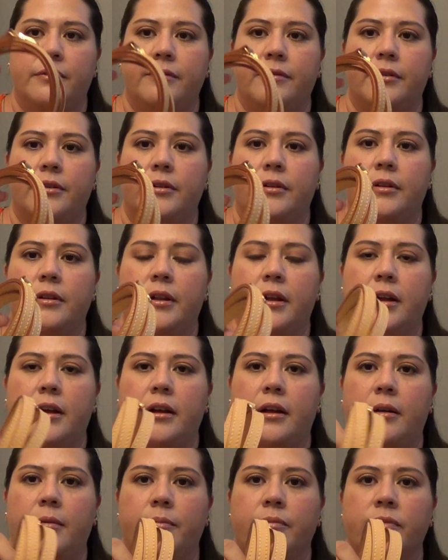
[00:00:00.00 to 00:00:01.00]
beautiful
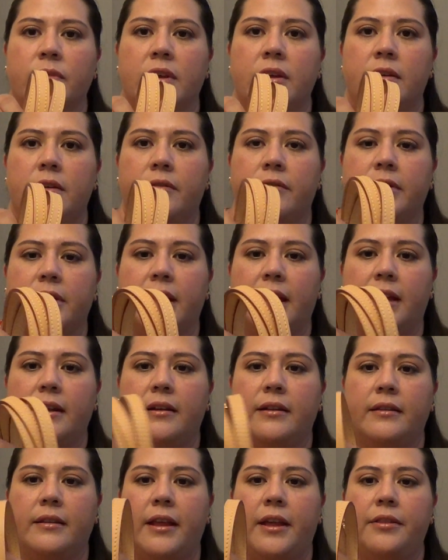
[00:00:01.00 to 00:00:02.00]

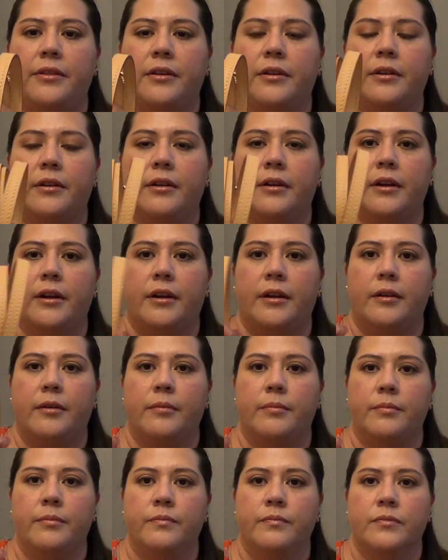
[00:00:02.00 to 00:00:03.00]
Vachetta leather
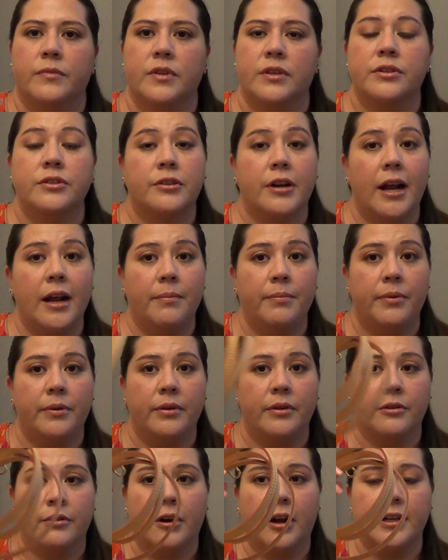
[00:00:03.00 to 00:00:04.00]

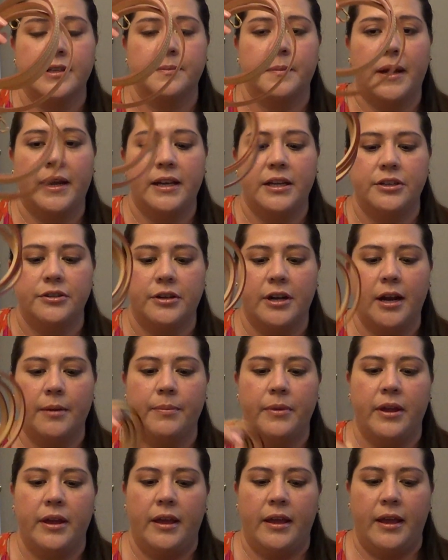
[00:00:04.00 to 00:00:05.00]
strap, crossbody
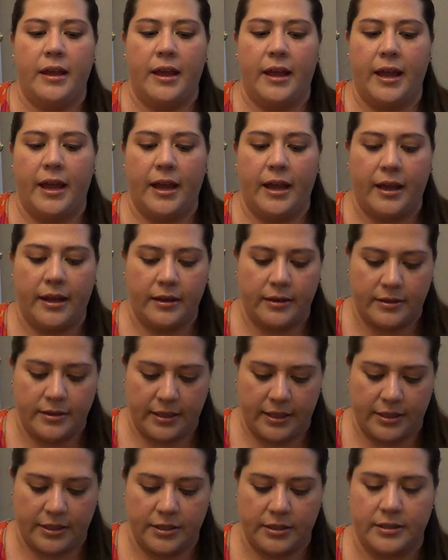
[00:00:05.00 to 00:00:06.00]
strap,
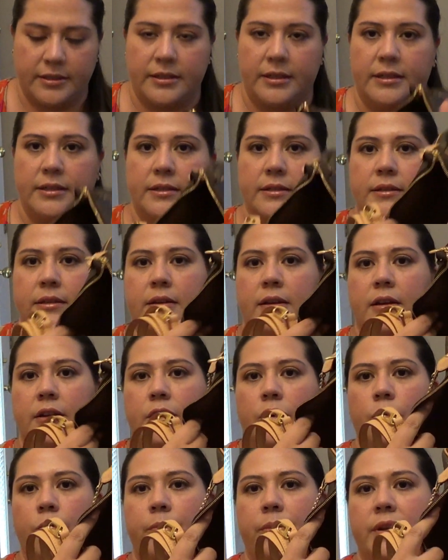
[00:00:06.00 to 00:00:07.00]
and it just is
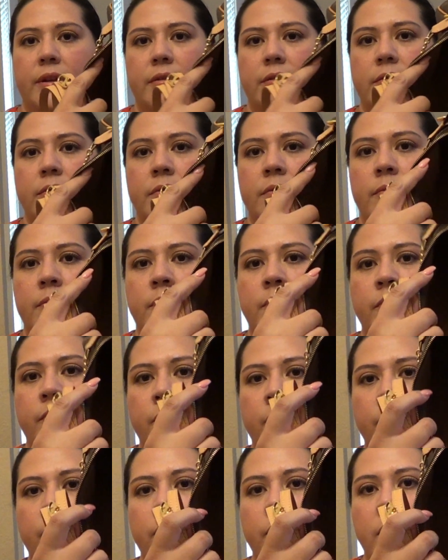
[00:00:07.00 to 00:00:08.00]
an open,
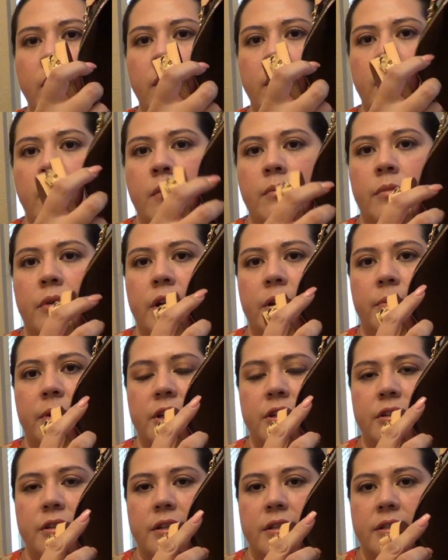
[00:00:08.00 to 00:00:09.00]

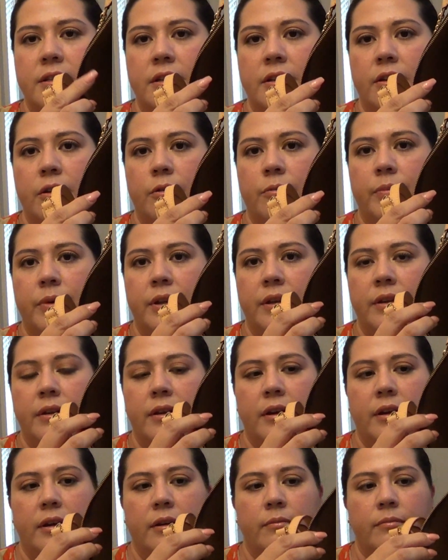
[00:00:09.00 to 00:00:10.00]
pretty much just an
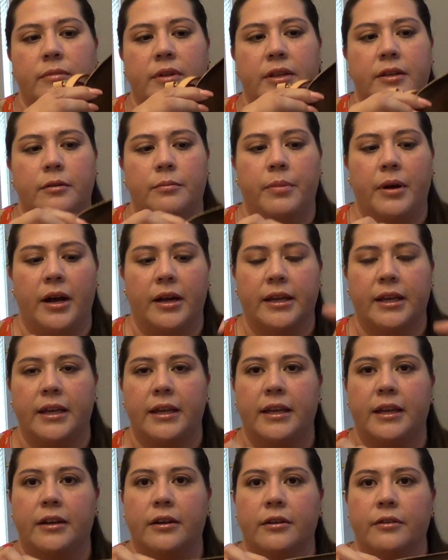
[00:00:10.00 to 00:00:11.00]
open little
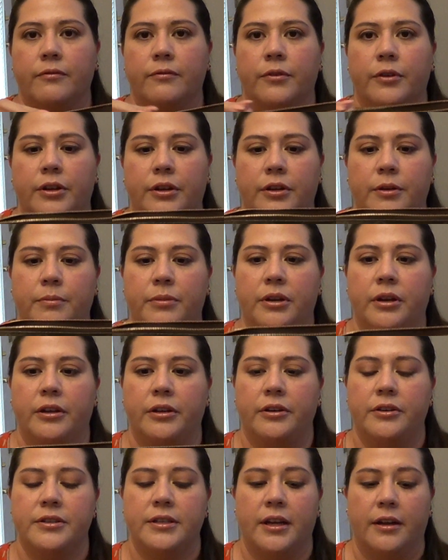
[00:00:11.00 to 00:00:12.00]
pocket here for you to
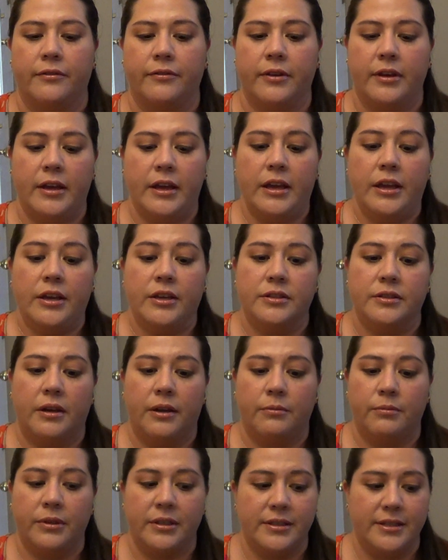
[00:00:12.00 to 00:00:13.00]
put all your stuff.
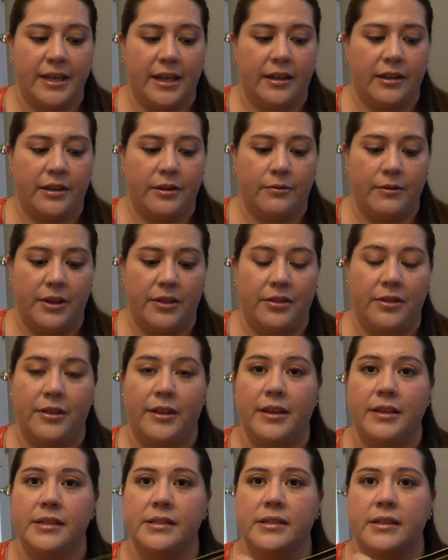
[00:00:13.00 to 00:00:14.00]
So I will tell you,
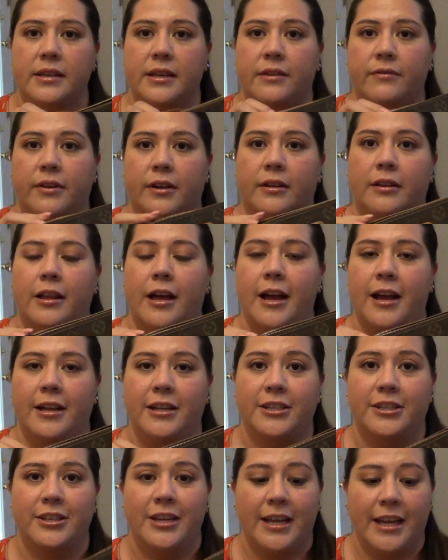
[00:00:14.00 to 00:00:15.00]
in this Eva
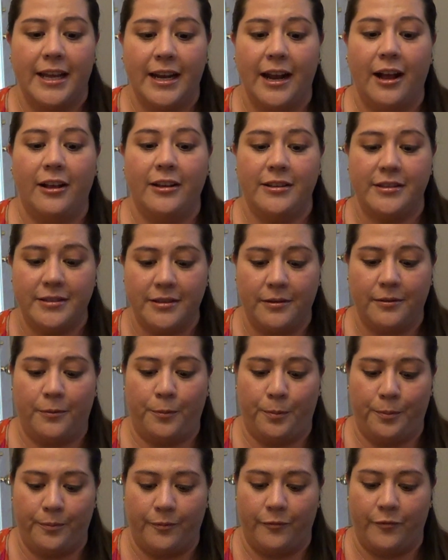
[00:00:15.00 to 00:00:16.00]
Clutch, it
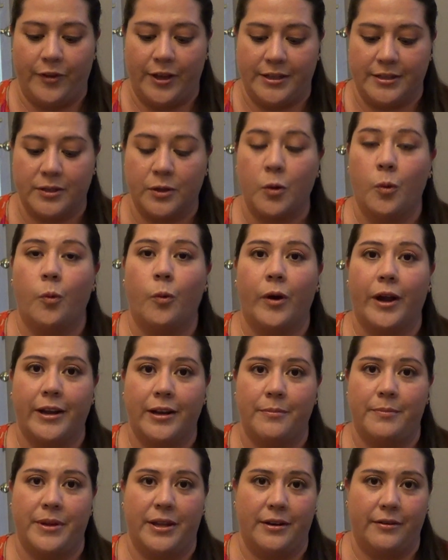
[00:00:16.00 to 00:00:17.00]
also fits
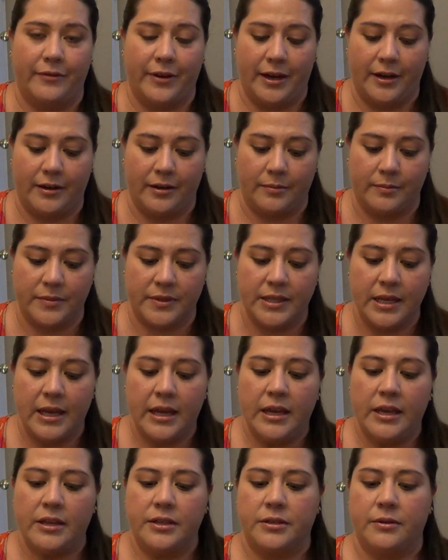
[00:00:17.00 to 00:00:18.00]
quite a bit of
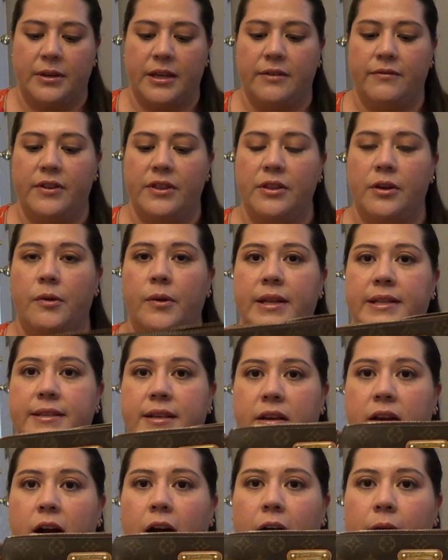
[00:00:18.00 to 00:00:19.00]
items. So even though
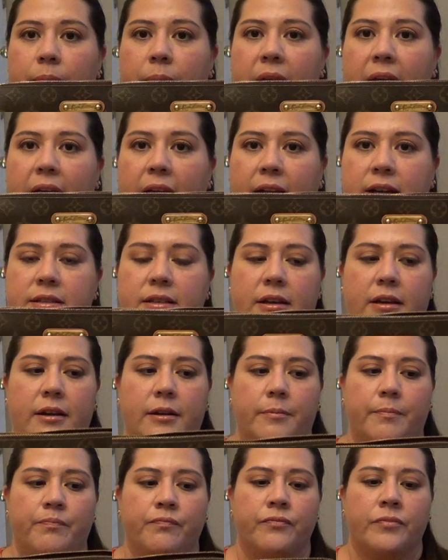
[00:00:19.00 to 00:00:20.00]
it's a compact